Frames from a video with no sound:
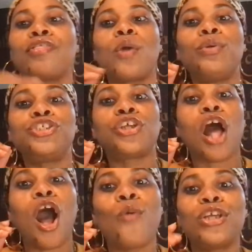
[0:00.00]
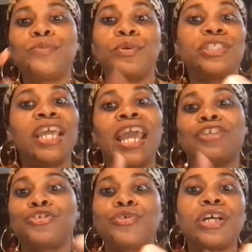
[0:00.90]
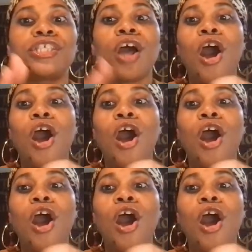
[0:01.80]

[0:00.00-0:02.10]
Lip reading: that we should always protect, trust,